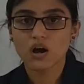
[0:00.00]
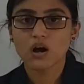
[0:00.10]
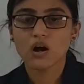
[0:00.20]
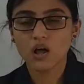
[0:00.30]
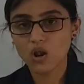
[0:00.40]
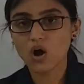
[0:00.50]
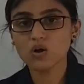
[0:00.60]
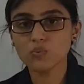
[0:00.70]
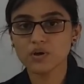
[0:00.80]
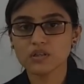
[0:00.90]

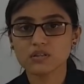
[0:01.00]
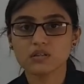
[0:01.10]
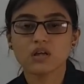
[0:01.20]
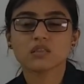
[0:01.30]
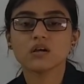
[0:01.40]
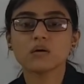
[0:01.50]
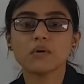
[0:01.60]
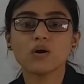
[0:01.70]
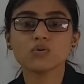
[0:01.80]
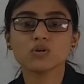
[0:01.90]
along with the
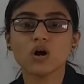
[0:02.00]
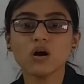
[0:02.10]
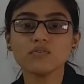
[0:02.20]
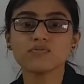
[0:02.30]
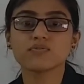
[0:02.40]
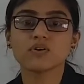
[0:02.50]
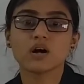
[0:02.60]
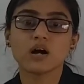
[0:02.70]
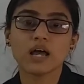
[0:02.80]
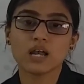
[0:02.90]
amount of
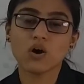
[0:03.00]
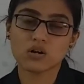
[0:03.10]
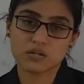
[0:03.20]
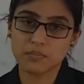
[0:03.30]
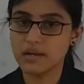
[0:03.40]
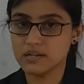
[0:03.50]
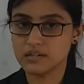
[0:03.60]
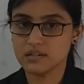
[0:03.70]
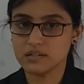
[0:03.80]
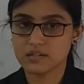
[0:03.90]

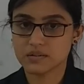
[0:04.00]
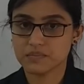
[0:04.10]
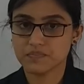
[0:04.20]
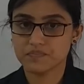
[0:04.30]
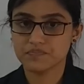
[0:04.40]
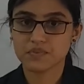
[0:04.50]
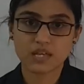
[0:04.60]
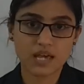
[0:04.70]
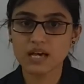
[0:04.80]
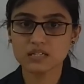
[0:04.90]
allotment.
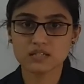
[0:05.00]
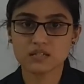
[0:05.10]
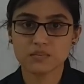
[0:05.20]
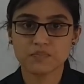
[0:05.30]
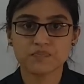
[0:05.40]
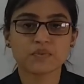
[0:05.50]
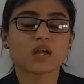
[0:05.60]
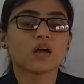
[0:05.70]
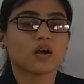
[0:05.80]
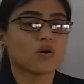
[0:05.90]
Yes?
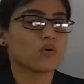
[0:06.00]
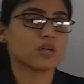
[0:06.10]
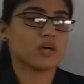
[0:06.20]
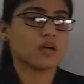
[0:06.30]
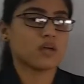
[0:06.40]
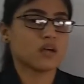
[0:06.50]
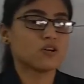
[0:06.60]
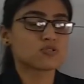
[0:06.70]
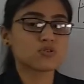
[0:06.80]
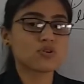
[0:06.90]
Okay.
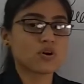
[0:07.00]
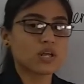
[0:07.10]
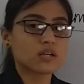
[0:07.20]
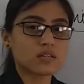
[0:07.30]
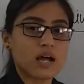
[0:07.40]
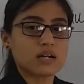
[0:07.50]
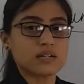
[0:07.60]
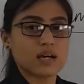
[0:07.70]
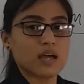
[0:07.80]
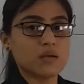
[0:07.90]
So during that
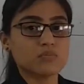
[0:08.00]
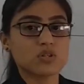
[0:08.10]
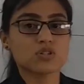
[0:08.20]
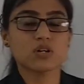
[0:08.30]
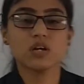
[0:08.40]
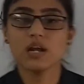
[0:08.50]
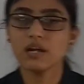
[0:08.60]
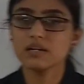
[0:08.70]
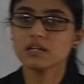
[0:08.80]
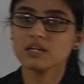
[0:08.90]
time, the journal
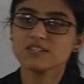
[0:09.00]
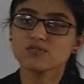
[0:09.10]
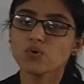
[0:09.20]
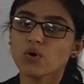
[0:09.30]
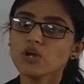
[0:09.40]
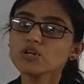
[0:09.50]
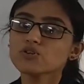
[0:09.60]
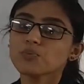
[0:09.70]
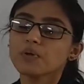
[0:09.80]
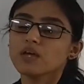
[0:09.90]
entry is going
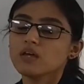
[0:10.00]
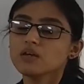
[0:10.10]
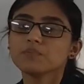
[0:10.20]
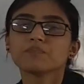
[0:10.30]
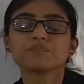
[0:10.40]
to be